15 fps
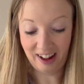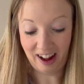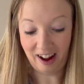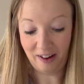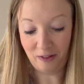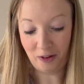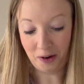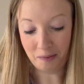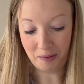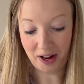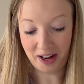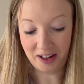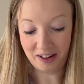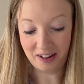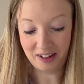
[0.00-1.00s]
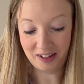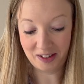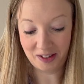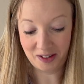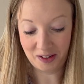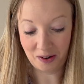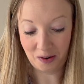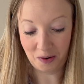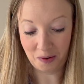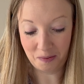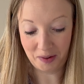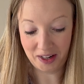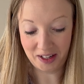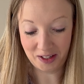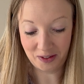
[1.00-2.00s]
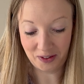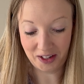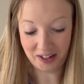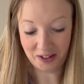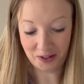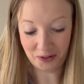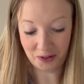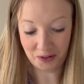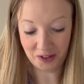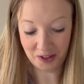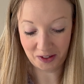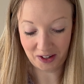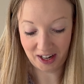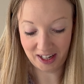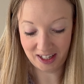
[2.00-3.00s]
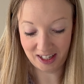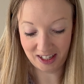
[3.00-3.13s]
I remade so many sweaters from scratch.